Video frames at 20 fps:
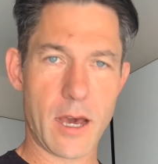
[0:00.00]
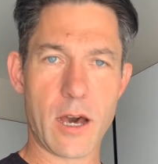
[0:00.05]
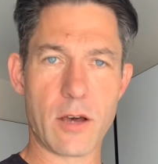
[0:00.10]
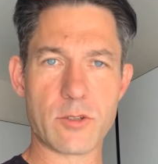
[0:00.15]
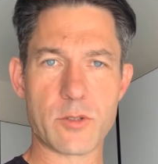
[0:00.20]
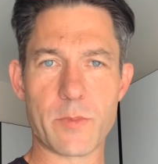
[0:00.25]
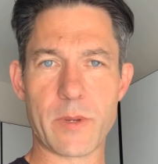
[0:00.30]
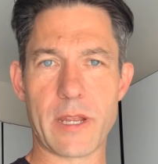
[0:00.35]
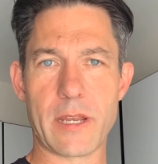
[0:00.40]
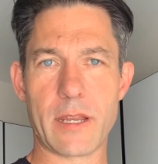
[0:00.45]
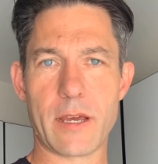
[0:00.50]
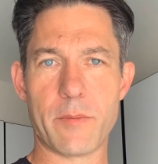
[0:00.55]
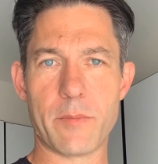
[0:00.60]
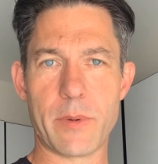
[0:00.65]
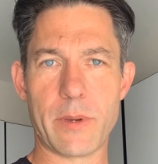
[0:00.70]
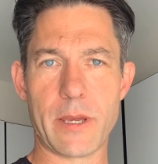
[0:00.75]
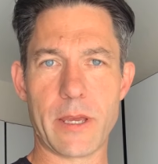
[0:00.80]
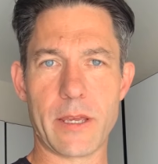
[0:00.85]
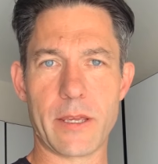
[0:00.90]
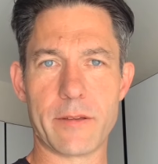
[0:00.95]
ultimately end
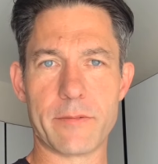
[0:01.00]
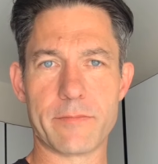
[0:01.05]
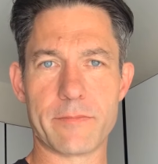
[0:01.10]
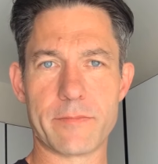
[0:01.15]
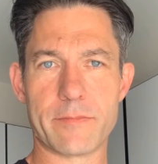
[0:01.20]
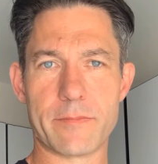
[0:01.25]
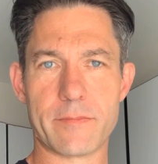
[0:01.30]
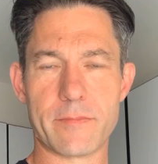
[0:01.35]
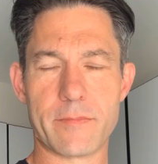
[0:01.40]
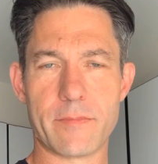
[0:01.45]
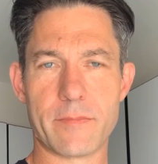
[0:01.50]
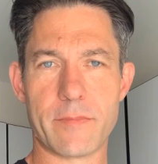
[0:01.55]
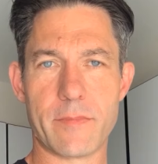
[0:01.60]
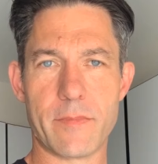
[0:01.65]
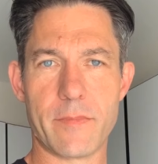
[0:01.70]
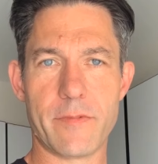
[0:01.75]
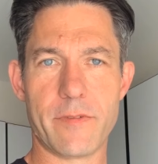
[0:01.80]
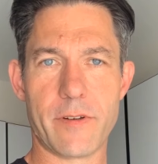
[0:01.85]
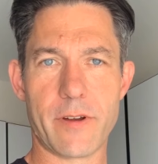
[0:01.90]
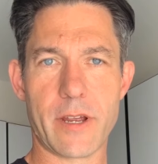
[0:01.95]
up being
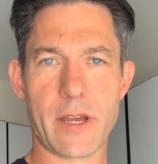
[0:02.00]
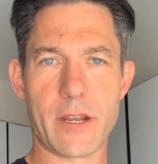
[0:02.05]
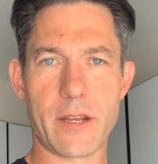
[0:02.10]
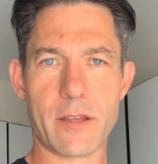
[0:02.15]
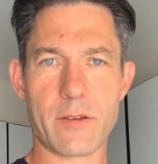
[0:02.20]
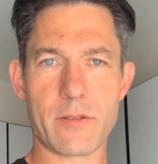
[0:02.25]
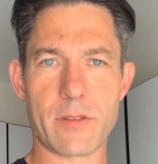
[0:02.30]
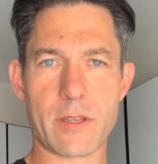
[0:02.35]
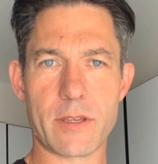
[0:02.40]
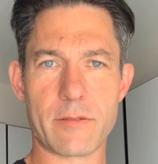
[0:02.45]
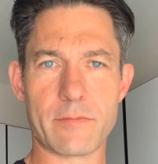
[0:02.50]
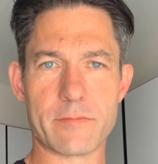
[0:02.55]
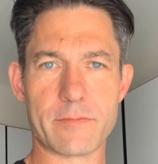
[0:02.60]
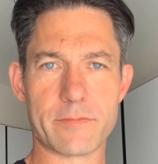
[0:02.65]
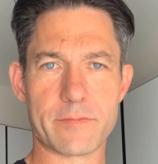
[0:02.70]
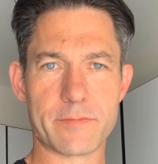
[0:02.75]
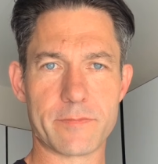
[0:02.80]
very unhealthy.